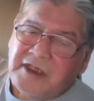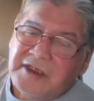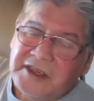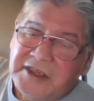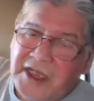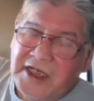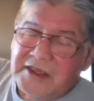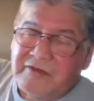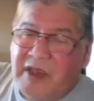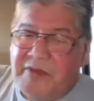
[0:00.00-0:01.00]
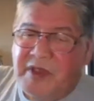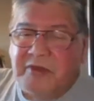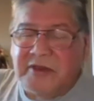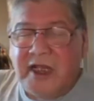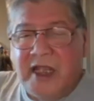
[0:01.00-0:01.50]
understandings of my
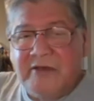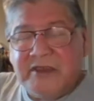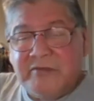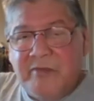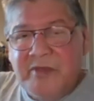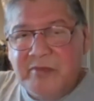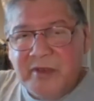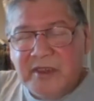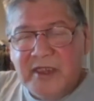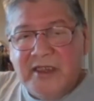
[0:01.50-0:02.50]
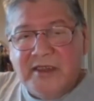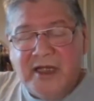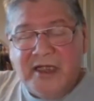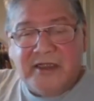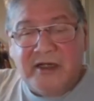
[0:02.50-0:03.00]
people, the language of my people,
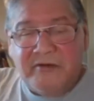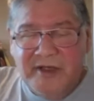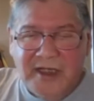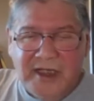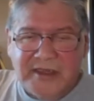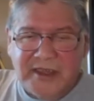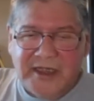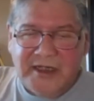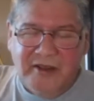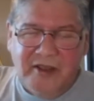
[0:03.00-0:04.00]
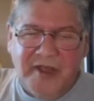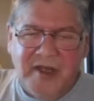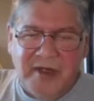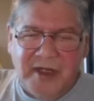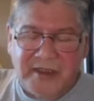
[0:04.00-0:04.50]
that I started realizing that hey, wait
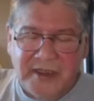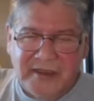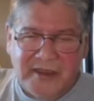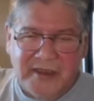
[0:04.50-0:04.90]
a minute, uh,